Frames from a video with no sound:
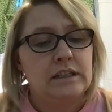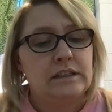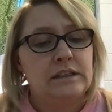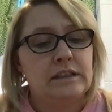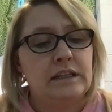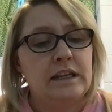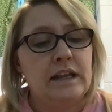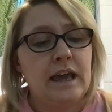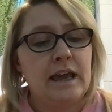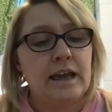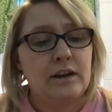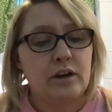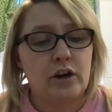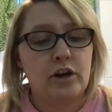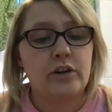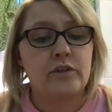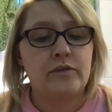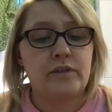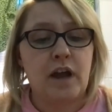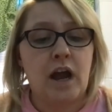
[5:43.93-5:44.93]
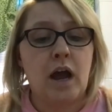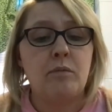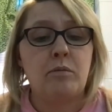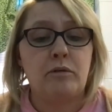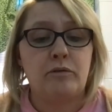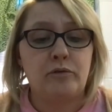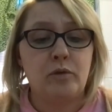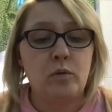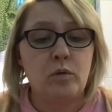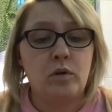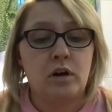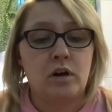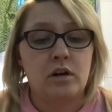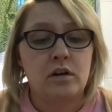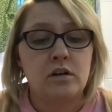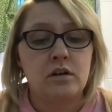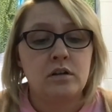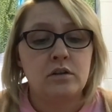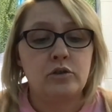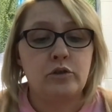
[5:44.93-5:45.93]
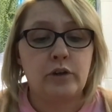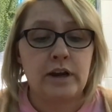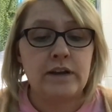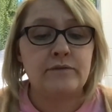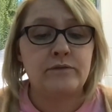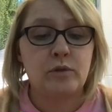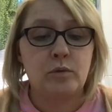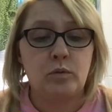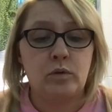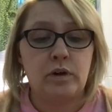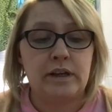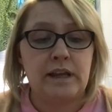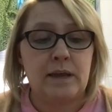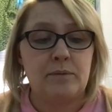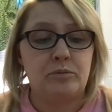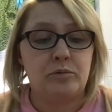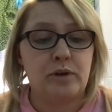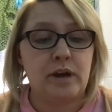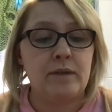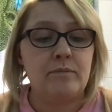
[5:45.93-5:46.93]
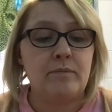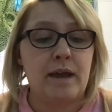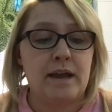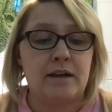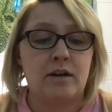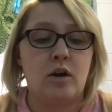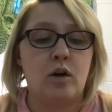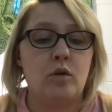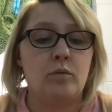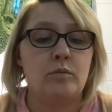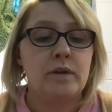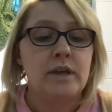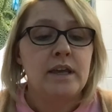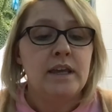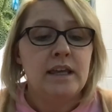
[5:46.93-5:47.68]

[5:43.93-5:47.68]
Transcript: Nina had heard of God before. Gran, for one, had prayed back home,